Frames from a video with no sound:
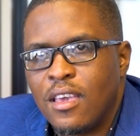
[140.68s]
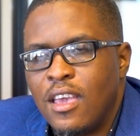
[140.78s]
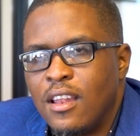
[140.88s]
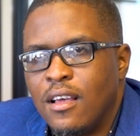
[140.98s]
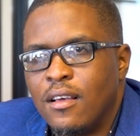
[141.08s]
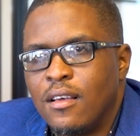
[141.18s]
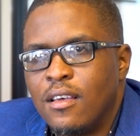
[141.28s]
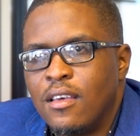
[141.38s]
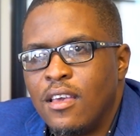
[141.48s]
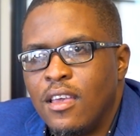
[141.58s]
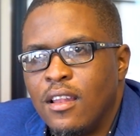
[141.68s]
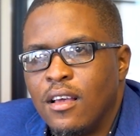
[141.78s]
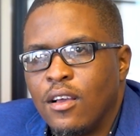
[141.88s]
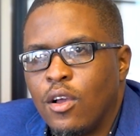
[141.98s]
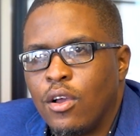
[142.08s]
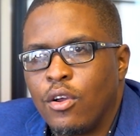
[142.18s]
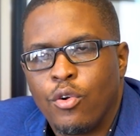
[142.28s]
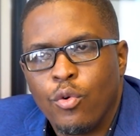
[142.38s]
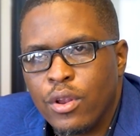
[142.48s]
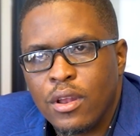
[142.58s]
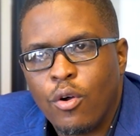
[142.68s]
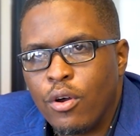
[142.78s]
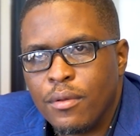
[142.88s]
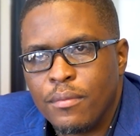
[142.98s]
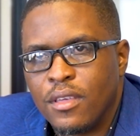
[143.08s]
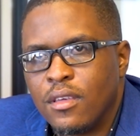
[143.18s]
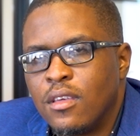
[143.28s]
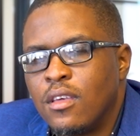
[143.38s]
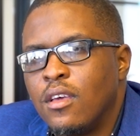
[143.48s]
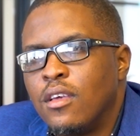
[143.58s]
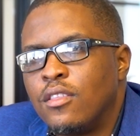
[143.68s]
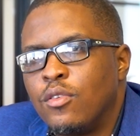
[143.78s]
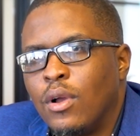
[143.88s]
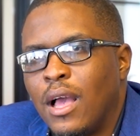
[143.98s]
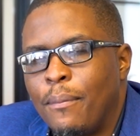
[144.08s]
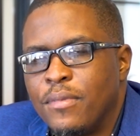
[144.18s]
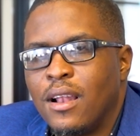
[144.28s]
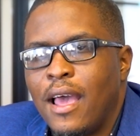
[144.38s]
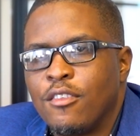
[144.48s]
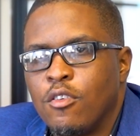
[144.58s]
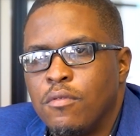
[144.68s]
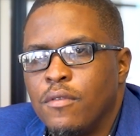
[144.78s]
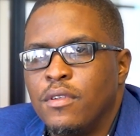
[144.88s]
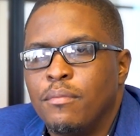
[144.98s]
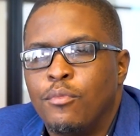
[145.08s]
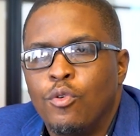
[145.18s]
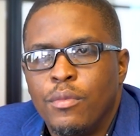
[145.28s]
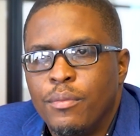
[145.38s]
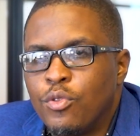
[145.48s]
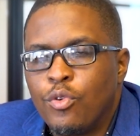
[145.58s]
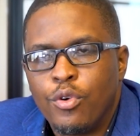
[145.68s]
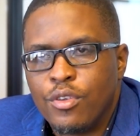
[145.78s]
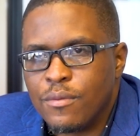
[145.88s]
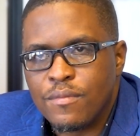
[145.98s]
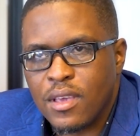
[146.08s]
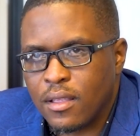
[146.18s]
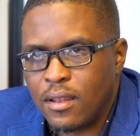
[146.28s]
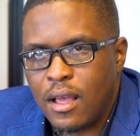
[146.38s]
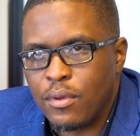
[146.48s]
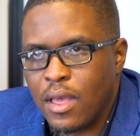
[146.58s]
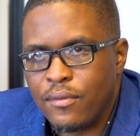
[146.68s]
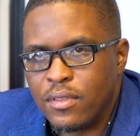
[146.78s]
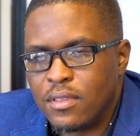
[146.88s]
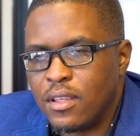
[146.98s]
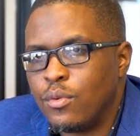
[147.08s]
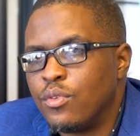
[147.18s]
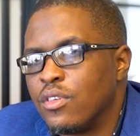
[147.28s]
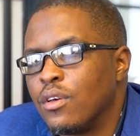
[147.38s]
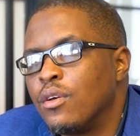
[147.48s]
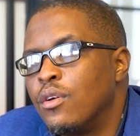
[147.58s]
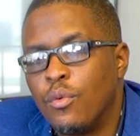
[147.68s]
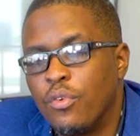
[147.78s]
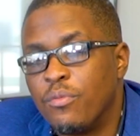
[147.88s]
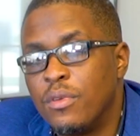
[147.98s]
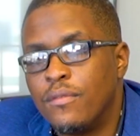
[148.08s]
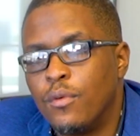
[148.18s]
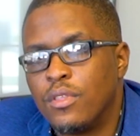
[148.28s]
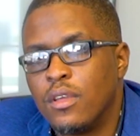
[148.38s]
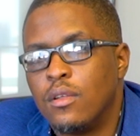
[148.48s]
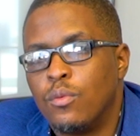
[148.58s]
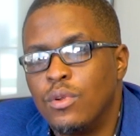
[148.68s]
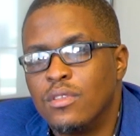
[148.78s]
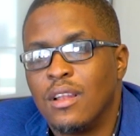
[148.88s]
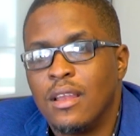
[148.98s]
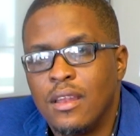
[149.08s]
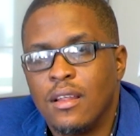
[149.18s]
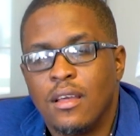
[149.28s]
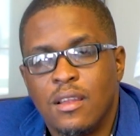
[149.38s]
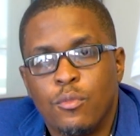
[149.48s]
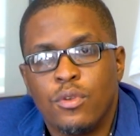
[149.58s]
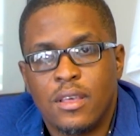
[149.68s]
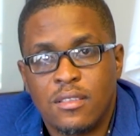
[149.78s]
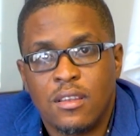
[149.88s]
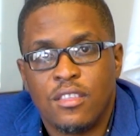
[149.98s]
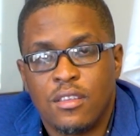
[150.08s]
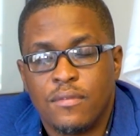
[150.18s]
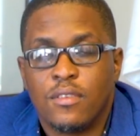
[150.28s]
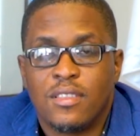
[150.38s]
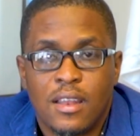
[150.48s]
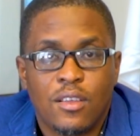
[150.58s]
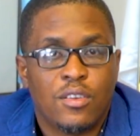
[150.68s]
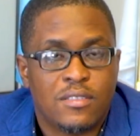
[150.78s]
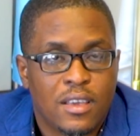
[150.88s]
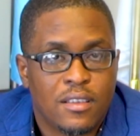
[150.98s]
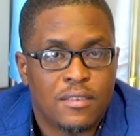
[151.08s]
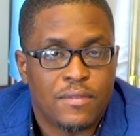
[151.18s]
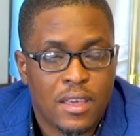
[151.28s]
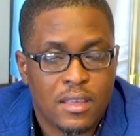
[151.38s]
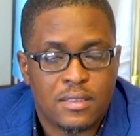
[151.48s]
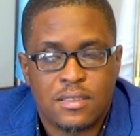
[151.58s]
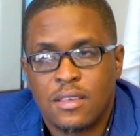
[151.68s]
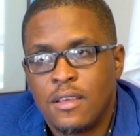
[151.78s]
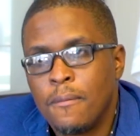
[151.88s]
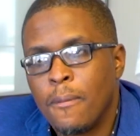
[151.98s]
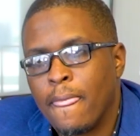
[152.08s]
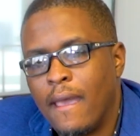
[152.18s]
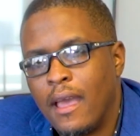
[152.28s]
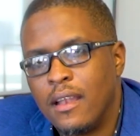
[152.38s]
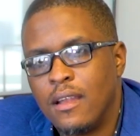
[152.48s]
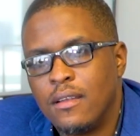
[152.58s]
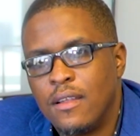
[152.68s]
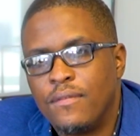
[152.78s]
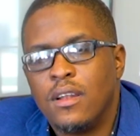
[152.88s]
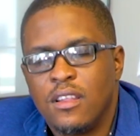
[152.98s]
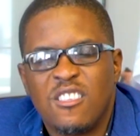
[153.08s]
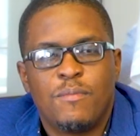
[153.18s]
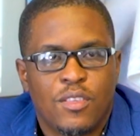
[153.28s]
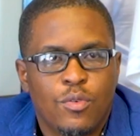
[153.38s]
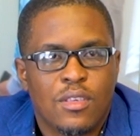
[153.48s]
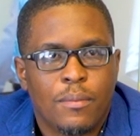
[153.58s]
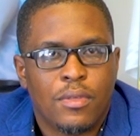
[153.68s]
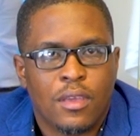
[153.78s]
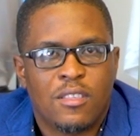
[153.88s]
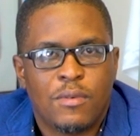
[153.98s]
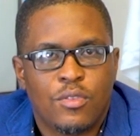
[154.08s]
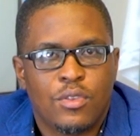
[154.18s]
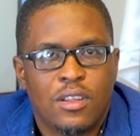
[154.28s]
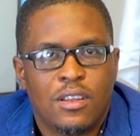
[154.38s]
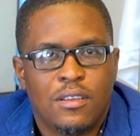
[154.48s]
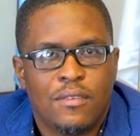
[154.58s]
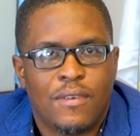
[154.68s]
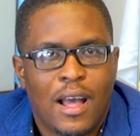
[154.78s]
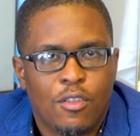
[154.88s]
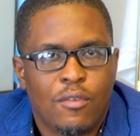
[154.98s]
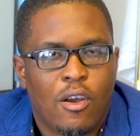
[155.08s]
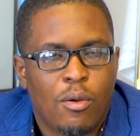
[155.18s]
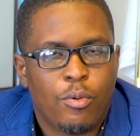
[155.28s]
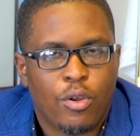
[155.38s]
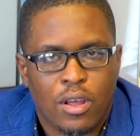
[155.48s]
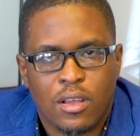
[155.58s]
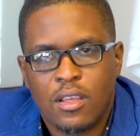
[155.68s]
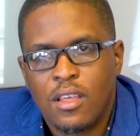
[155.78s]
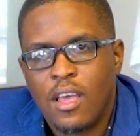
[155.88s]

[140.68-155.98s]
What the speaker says: in a growing economy, to capitalize off of the booming tourism sector that we have in St. Lucia. We've been voted the world's leading honeymoon destination for 10 consecutive years. And definitely it speaks to something. It speaks to the value of our product.